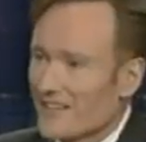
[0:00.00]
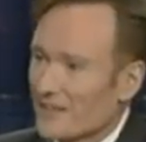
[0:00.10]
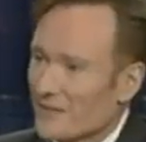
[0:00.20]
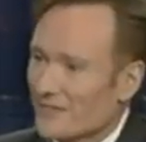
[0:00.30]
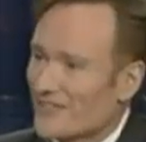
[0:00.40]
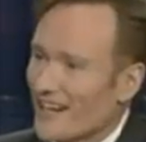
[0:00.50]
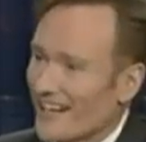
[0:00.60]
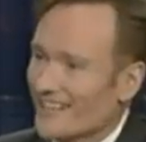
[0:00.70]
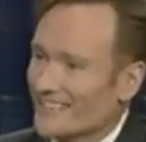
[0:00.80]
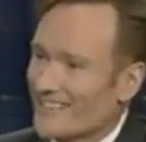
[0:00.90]
that we've
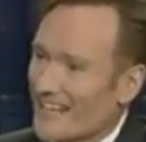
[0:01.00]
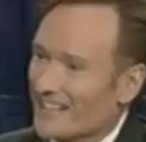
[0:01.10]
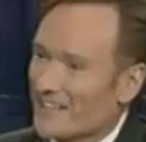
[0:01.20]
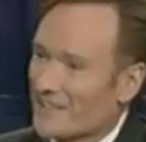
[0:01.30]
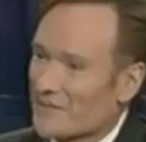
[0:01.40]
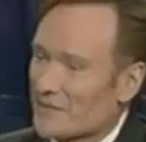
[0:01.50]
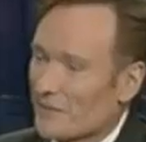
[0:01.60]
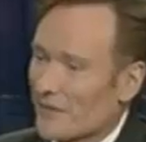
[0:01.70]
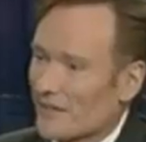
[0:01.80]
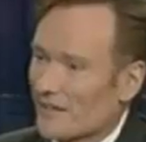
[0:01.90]
done in 10 years
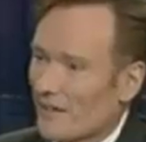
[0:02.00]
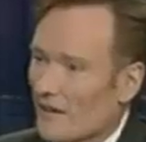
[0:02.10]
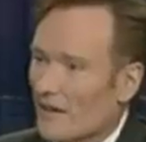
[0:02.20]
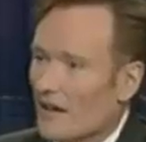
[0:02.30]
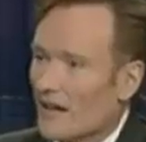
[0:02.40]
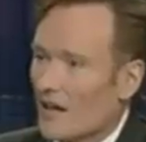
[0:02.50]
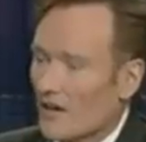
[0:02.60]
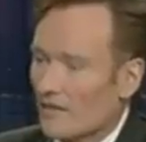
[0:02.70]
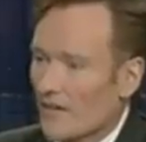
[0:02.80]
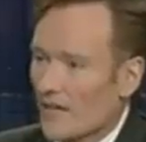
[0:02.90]
of being
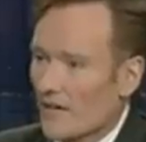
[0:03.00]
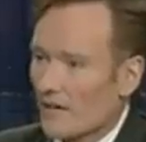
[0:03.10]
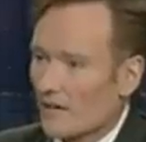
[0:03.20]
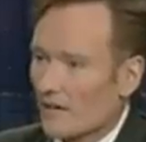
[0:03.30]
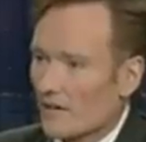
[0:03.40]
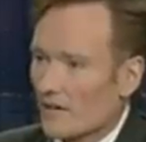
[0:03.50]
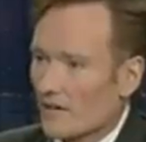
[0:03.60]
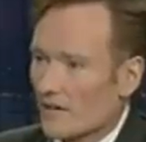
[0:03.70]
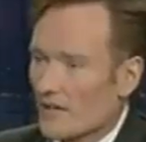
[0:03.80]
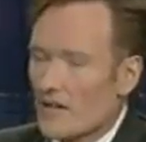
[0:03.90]
on the
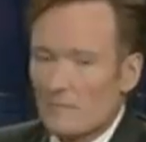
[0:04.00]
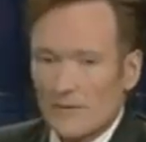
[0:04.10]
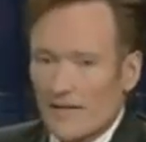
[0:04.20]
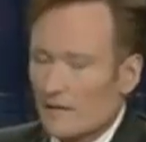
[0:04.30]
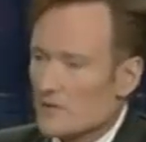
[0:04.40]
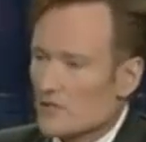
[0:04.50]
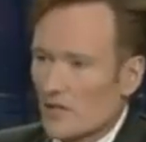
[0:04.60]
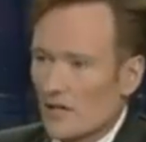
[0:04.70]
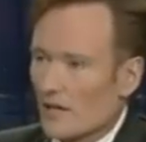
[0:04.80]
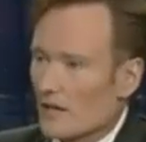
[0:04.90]
air. But yeah, it was
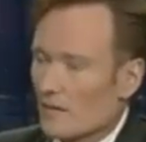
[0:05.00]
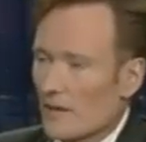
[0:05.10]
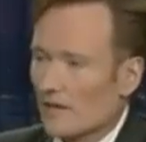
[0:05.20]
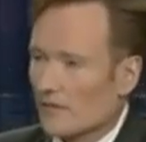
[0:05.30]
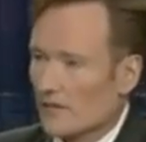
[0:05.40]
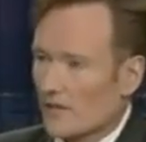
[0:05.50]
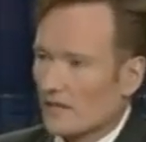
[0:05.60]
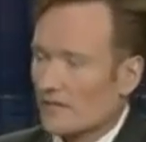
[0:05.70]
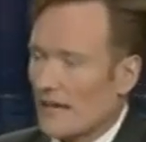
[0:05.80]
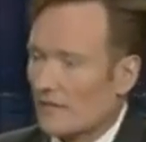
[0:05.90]
amazing
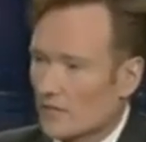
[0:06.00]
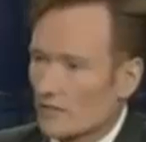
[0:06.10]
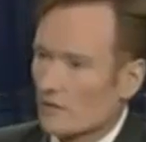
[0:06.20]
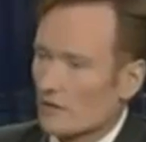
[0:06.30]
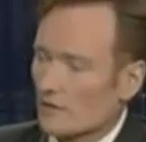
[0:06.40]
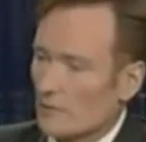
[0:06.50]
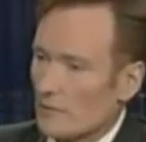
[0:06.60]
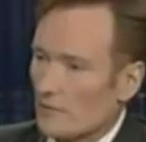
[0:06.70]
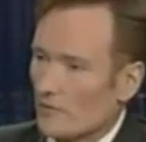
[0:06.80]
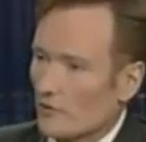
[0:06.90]
to have a girl, and
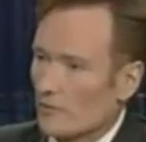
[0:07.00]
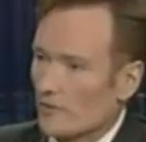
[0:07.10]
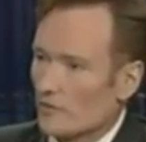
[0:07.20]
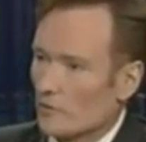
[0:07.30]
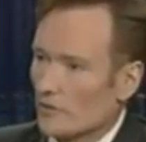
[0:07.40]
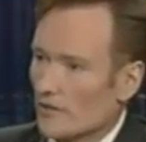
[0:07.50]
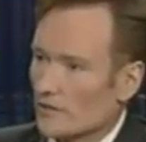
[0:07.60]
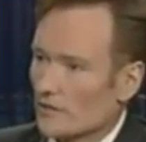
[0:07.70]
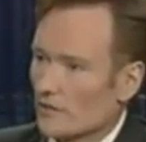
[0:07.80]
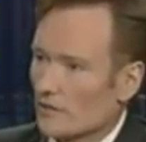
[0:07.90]
people have told me it's cool to
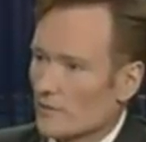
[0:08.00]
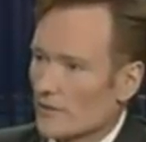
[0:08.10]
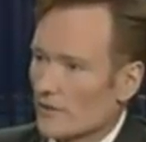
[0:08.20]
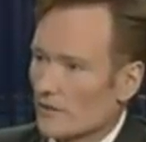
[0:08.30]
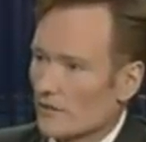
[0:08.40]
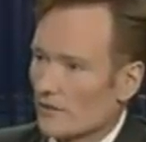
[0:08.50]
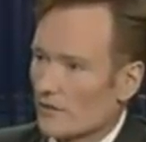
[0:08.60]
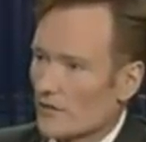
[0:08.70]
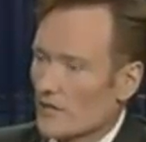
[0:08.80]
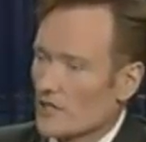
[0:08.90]
have a girl
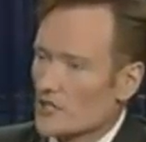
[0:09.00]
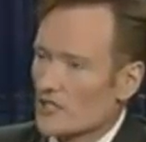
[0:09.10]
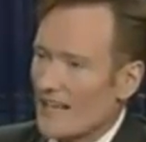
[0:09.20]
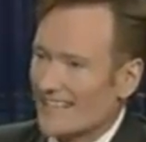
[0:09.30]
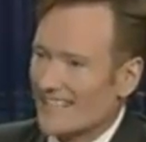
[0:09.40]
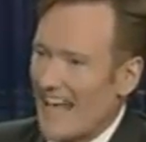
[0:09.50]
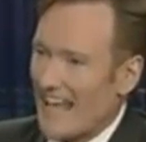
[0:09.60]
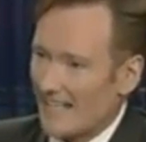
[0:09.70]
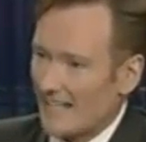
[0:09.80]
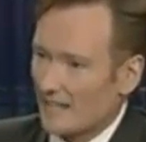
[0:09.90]
because she likes
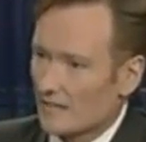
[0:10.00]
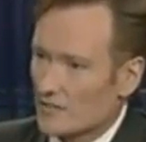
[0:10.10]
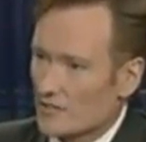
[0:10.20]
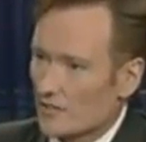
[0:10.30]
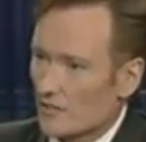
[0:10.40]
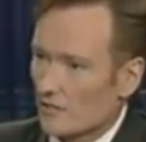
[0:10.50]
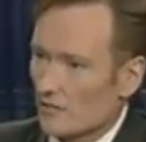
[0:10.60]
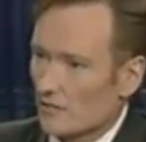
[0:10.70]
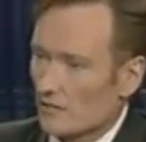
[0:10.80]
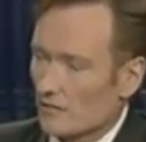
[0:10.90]
daddy. She's
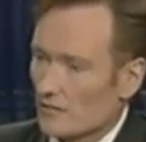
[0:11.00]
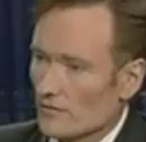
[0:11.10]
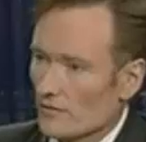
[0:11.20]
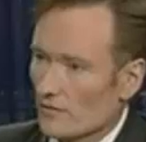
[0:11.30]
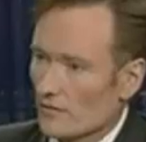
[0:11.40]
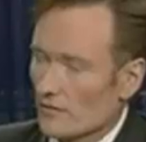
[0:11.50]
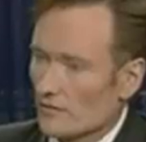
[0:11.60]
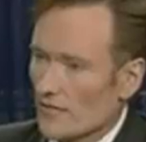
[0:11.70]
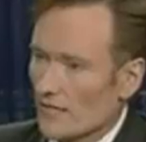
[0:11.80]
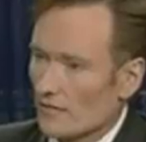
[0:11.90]
gonna think
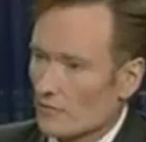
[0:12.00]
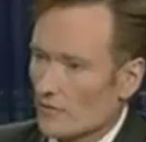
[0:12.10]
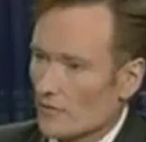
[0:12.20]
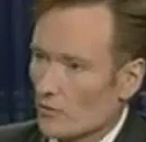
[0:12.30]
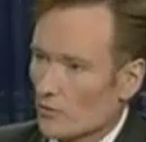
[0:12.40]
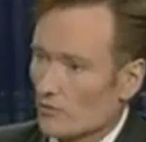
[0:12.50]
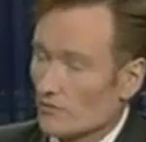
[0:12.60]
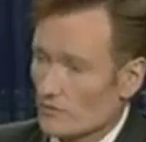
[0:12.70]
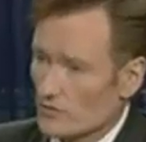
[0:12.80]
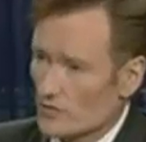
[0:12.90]
her daddy's really cool
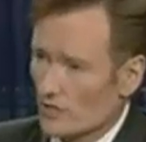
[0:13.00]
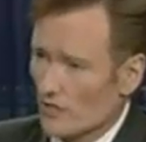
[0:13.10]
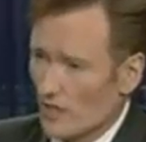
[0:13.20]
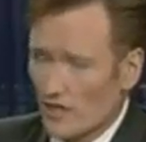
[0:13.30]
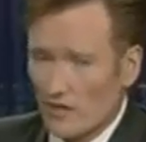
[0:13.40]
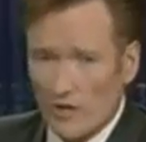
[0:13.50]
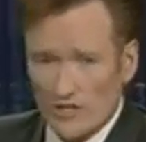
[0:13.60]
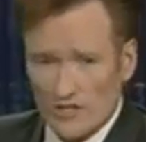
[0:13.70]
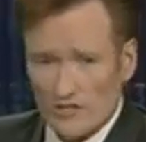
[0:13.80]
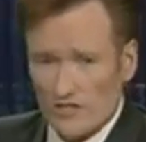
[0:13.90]
until she
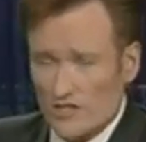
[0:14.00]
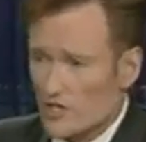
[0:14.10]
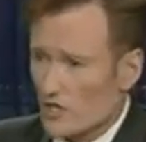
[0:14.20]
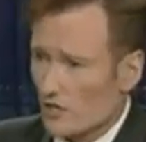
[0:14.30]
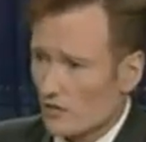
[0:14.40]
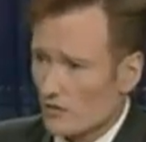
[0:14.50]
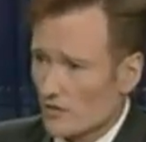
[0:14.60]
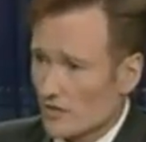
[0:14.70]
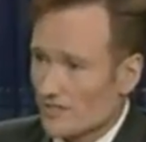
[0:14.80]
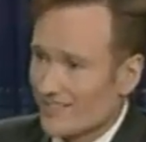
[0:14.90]
watches this show, and then